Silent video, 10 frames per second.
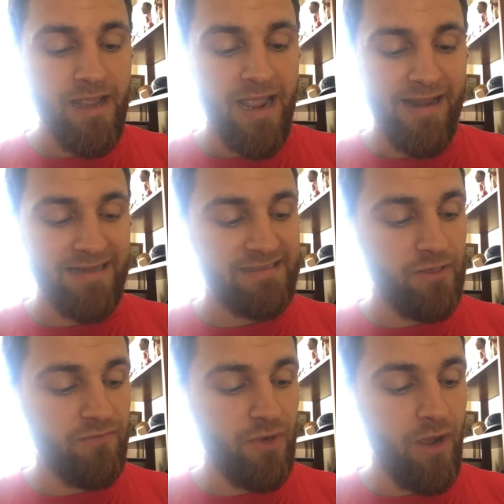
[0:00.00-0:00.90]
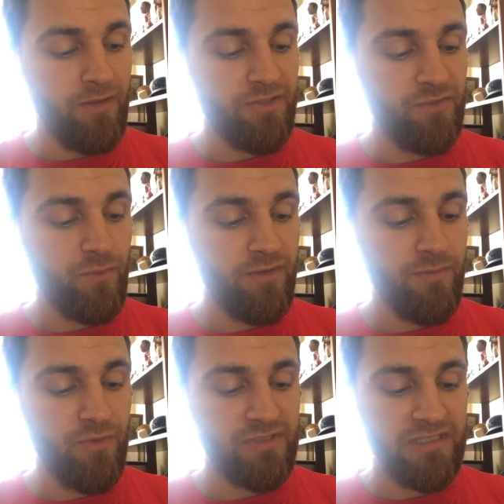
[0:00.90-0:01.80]
and that self-knowledge is one of the
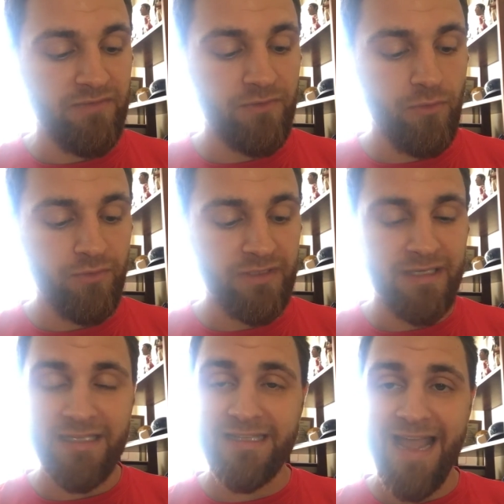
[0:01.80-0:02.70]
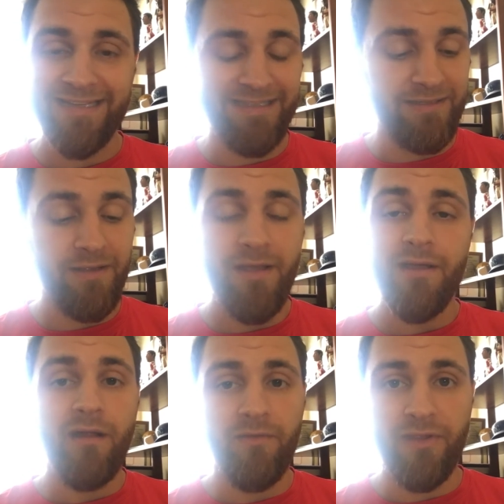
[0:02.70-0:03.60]
most difficult and exacting
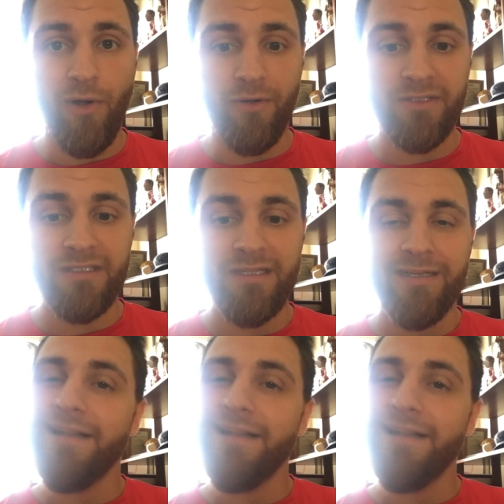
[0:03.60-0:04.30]
of the arts.